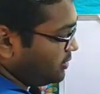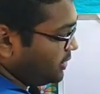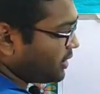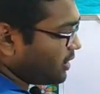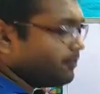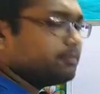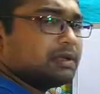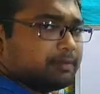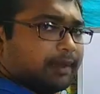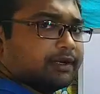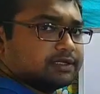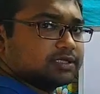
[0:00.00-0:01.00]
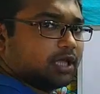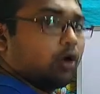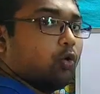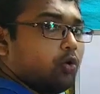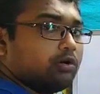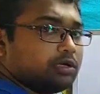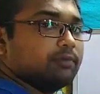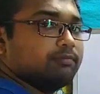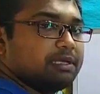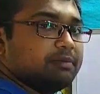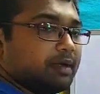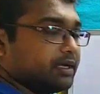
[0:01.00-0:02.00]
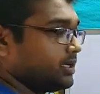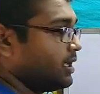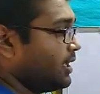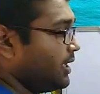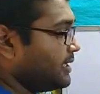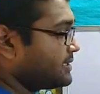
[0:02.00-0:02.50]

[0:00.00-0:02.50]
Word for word: the complement, the whole complement,